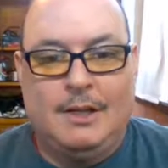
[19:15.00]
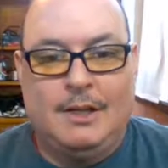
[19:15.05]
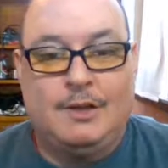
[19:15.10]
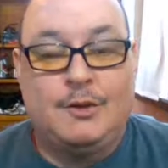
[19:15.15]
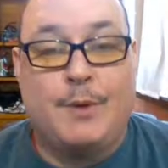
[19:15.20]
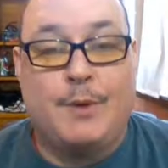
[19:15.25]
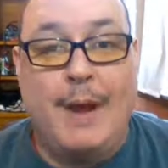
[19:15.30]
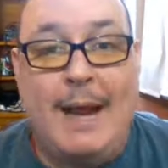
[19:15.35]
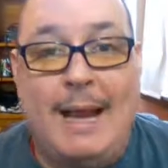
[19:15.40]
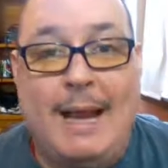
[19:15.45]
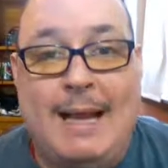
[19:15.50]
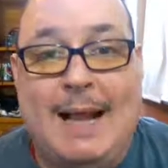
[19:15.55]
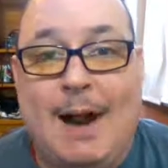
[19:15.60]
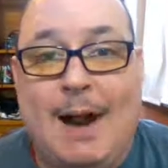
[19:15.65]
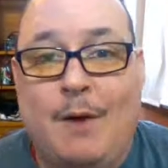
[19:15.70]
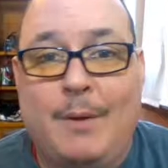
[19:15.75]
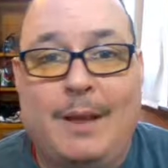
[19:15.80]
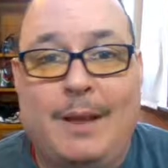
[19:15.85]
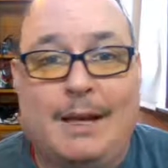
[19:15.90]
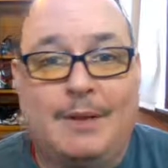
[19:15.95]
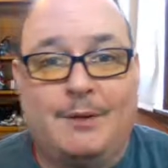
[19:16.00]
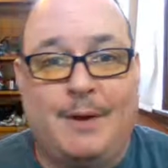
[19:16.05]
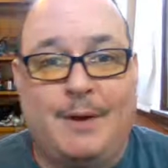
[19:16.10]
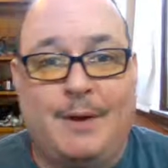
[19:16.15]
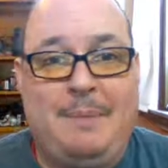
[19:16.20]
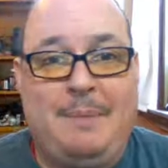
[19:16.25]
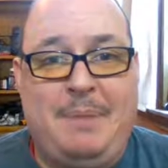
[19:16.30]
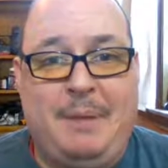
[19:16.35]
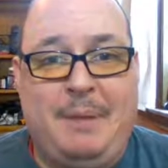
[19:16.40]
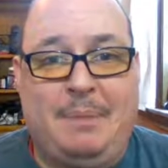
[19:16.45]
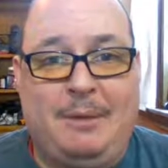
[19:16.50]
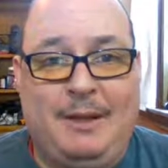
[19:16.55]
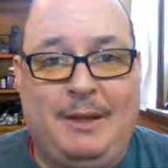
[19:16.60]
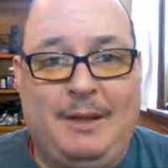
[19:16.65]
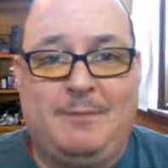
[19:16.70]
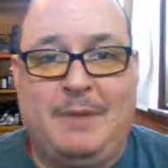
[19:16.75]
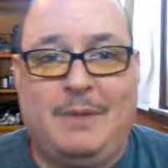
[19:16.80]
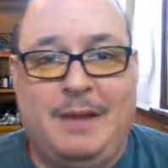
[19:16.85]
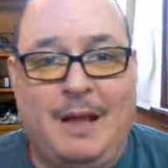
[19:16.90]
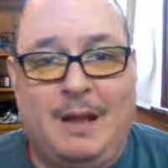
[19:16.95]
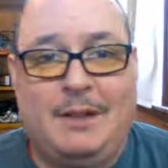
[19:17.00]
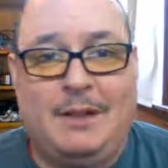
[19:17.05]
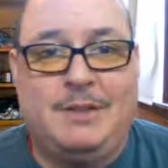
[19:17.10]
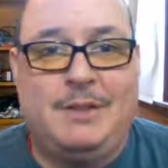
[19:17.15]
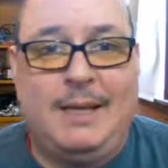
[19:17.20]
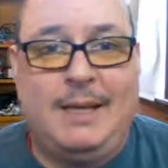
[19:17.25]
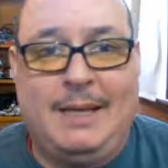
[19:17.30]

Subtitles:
Training, how are we going to train people, give them the knowledge